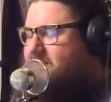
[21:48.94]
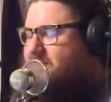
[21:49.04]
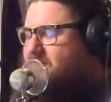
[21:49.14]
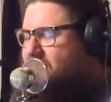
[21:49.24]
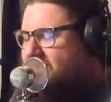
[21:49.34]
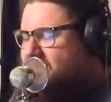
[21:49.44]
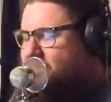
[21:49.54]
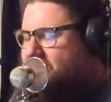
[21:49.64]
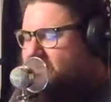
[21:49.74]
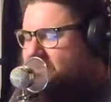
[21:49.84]

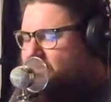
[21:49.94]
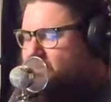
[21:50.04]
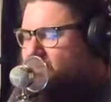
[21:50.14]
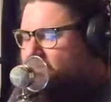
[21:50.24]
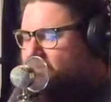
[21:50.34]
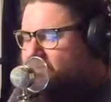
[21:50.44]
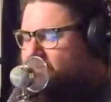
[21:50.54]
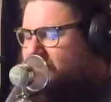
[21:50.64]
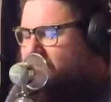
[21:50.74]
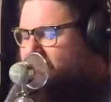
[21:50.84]
we do a
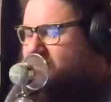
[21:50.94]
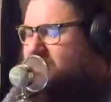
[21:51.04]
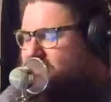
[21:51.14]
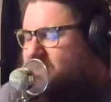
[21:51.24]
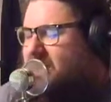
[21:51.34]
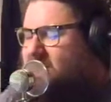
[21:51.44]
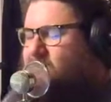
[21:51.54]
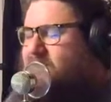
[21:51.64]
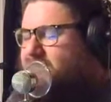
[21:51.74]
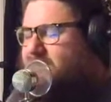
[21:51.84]
very good job
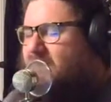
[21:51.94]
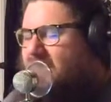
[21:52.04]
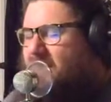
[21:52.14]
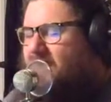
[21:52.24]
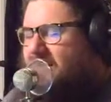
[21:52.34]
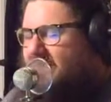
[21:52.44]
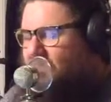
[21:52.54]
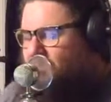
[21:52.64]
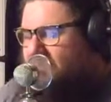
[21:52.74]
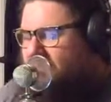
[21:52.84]
with the crowd, and I
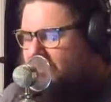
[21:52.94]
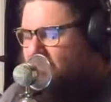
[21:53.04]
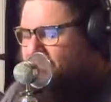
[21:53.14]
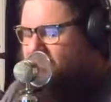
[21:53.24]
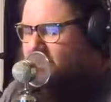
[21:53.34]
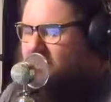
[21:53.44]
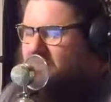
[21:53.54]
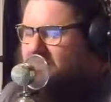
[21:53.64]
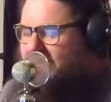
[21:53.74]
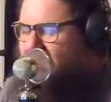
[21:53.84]
really
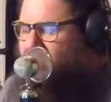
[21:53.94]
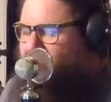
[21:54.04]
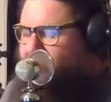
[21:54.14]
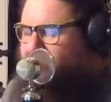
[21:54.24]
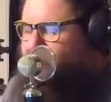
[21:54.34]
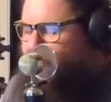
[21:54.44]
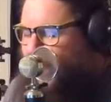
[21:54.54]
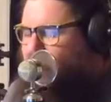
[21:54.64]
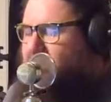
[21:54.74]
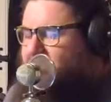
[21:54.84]
overlook how
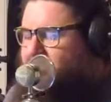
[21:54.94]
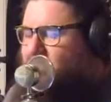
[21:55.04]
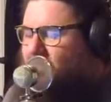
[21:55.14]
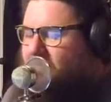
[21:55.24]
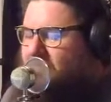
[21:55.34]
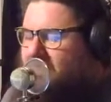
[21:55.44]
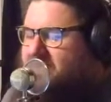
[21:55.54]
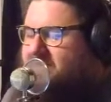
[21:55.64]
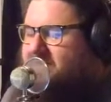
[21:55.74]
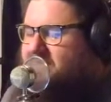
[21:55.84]
good Cornbread
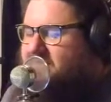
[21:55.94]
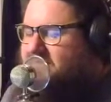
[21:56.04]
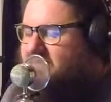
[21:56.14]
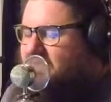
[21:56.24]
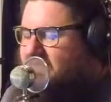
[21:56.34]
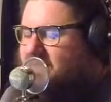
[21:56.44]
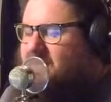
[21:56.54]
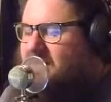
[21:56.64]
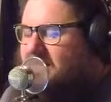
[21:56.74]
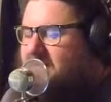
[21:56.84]
is. And
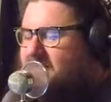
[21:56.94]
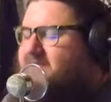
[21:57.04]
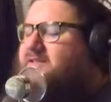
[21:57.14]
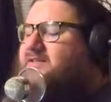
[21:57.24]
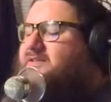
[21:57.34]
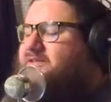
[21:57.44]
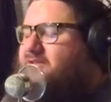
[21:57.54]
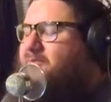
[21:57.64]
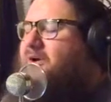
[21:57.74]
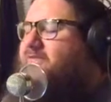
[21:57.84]
I listened to
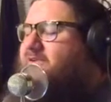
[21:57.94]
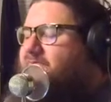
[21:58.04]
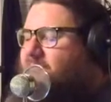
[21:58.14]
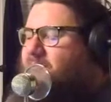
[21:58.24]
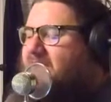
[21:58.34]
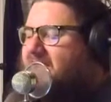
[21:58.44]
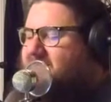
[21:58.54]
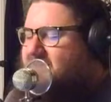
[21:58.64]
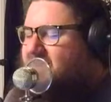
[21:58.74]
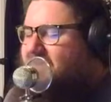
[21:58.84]
some of it from last
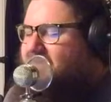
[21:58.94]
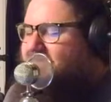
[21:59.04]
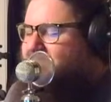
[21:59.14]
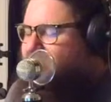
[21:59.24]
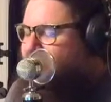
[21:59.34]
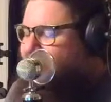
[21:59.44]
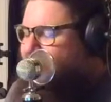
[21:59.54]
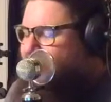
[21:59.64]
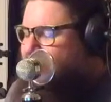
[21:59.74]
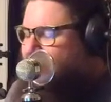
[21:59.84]
night,
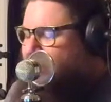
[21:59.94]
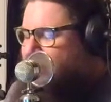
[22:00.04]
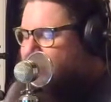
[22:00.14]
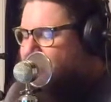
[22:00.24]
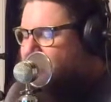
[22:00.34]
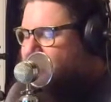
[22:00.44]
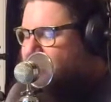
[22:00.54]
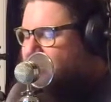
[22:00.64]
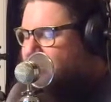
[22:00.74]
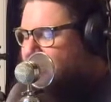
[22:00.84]
and
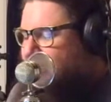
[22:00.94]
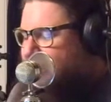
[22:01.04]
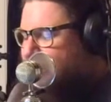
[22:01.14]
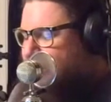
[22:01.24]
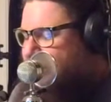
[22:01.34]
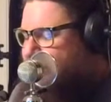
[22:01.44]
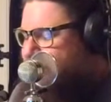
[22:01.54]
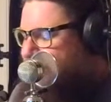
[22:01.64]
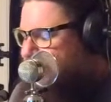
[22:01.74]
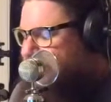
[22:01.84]
I
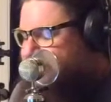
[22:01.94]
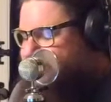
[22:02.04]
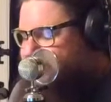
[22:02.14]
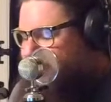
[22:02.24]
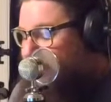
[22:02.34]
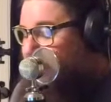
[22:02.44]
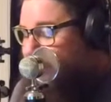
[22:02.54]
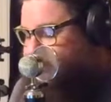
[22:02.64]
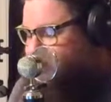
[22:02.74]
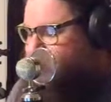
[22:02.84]

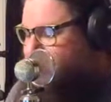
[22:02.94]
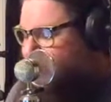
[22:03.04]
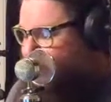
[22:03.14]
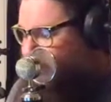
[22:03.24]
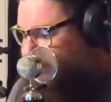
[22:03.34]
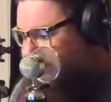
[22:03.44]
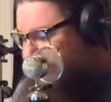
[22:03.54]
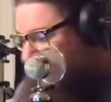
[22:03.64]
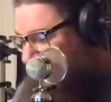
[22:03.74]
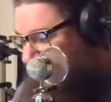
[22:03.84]
watched the video, and I just saw the